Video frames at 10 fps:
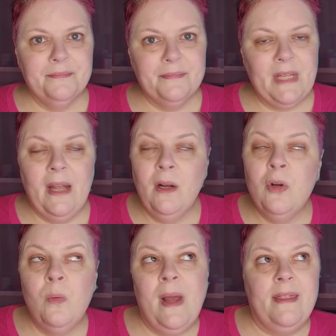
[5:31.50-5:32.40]
I don't
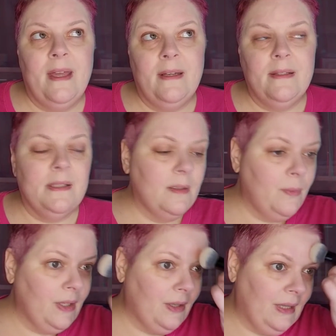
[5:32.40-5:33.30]
know why that is.
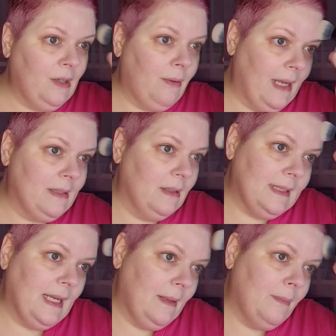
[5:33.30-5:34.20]
We could theorize all
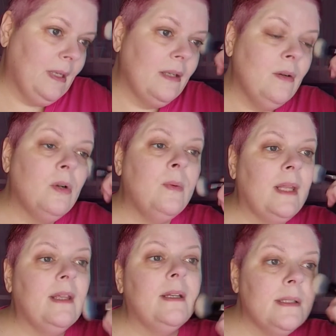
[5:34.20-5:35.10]
day, but I don't know why
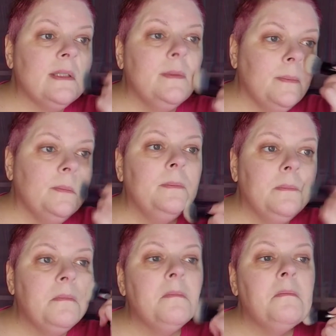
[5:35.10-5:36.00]
that is.
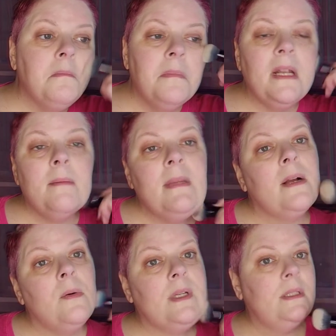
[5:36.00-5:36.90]
And I'm not
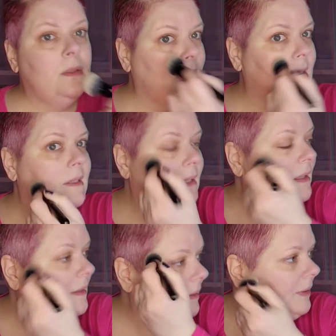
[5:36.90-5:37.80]
going to get into the
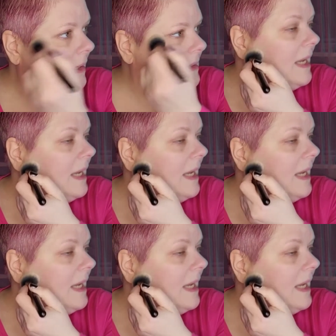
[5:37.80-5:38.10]
theories.